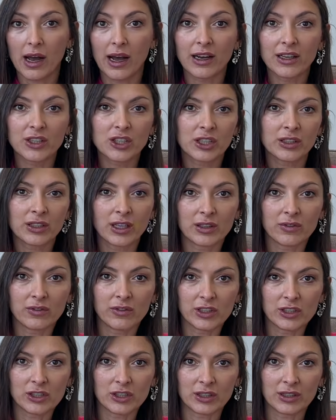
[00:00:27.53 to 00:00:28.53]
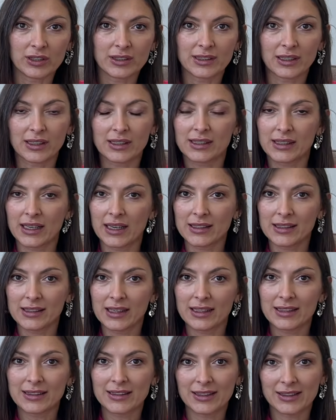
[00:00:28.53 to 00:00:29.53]
action and vision, success
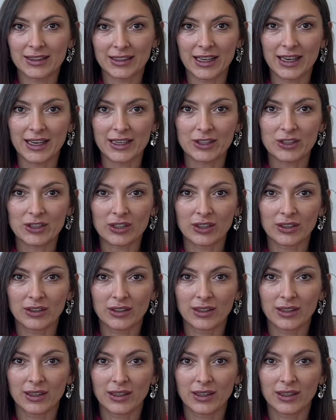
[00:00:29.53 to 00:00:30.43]
and dedication.